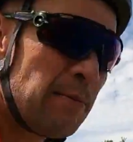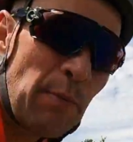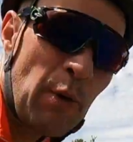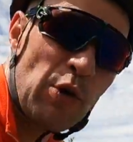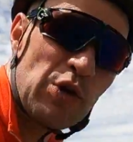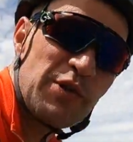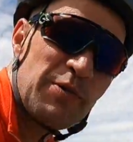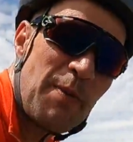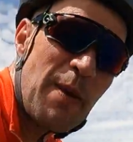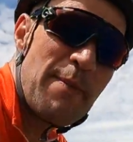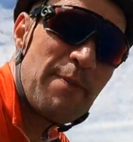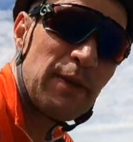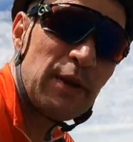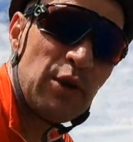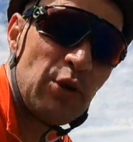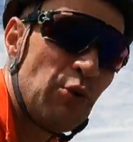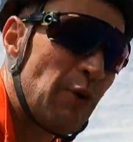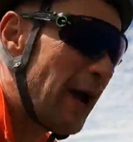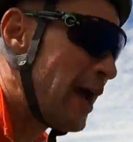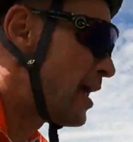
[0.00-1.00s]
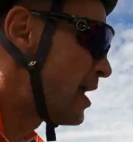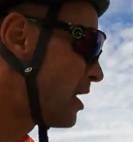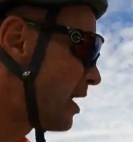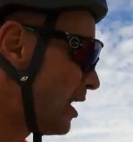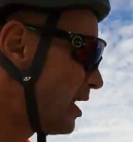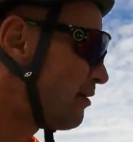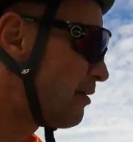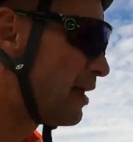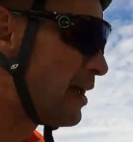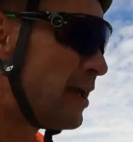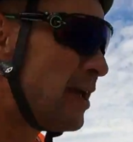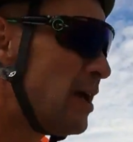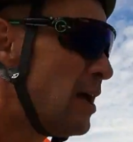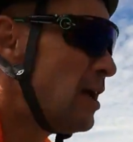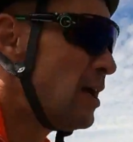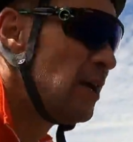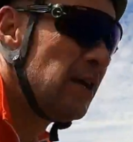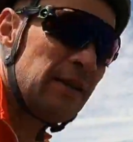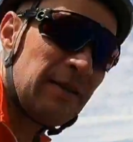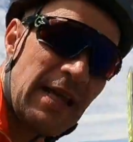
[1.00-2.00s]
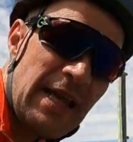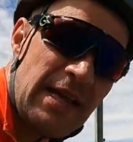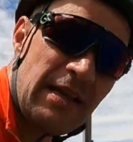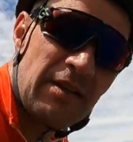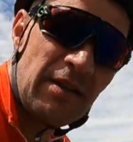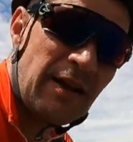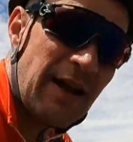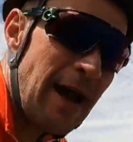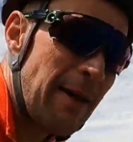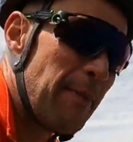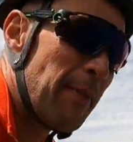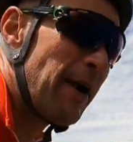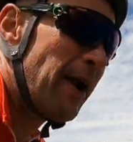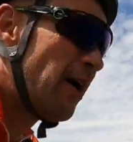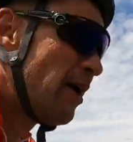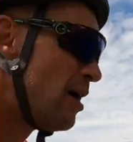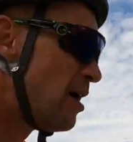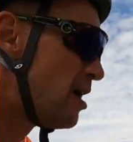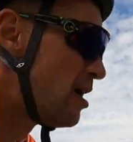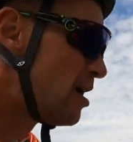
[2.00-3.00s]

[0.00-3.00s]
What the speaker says: Most people do it anyway. Take the camera,